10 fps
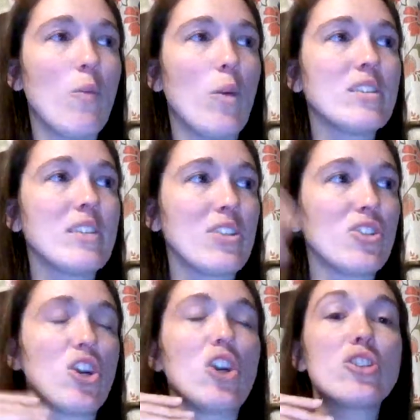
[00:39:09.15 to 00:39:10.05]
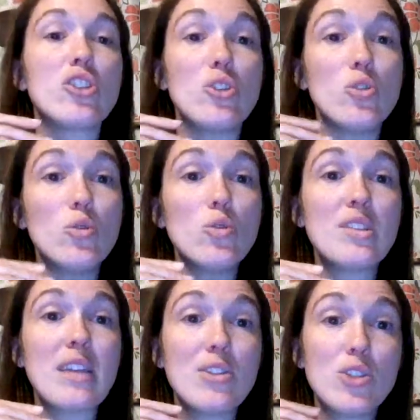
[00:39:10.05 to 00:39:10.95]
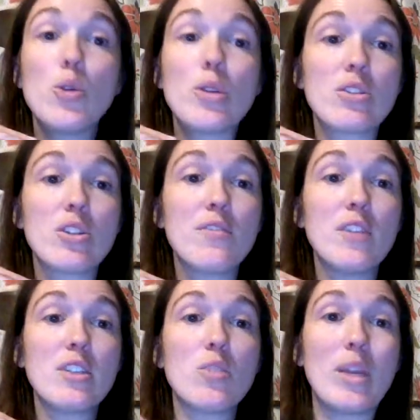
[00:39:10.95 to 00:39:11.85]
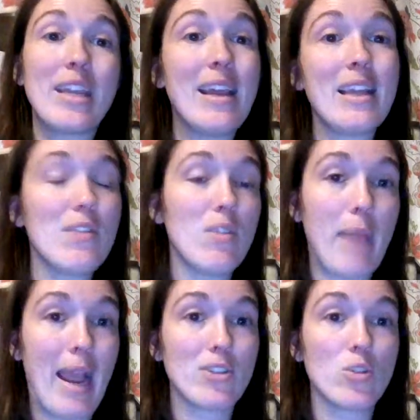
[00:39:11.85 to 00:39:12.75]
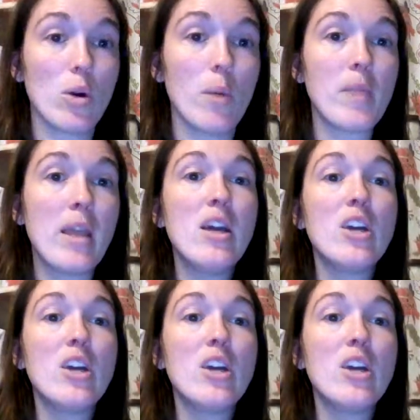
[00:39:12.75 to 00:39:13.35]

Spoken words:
once they start to lose that tooth surface, we can't give it back to them.